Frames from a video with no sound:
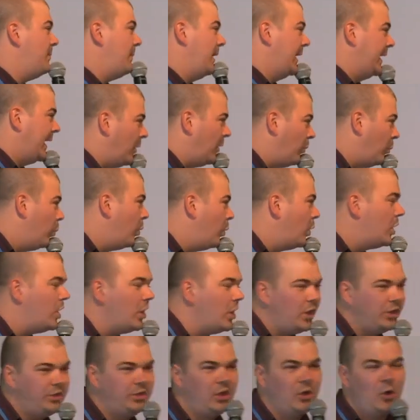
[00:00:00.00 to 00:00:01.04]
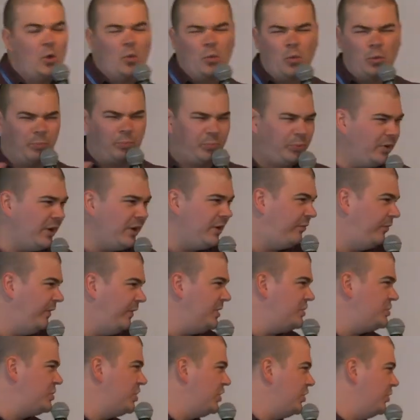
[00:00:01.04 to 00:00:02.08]
get a word. We'll pray for
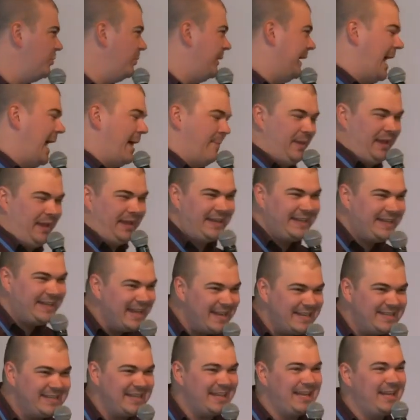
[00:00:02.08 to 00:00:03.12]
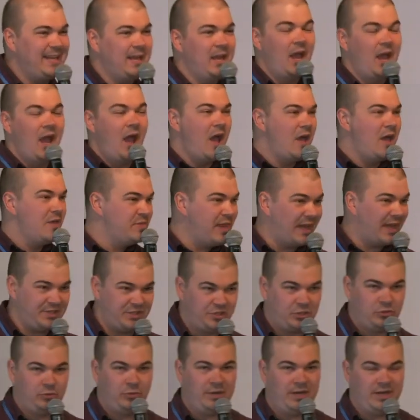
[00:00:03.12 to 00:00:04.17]
each other, we get a bit giddy. That's
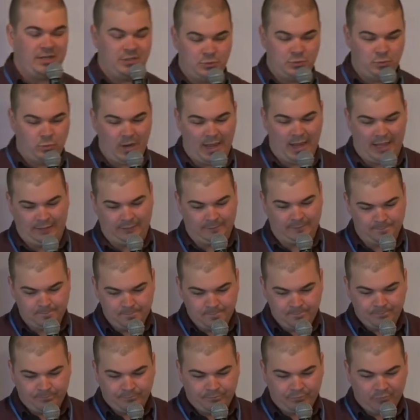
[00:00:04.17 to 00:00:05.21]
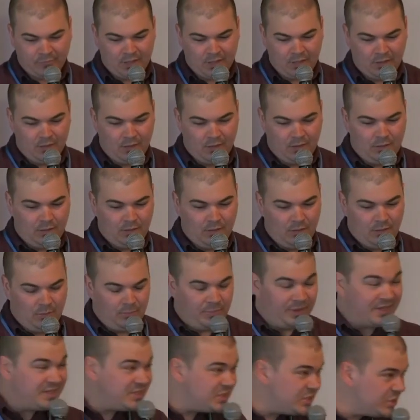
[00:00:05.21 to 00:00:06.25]
great as well.
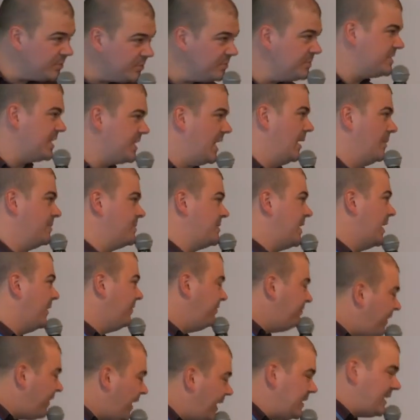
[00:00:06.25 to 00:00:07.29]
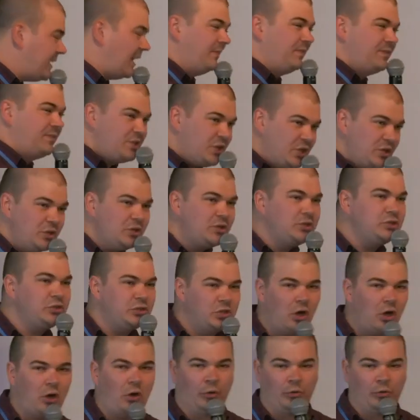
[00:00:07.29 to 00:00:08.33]
But then sometimes I find that I've turned
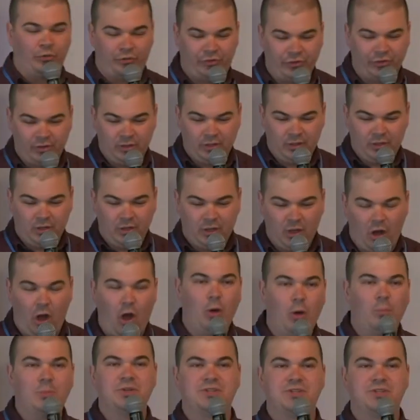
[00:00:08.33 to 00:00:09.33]
God almost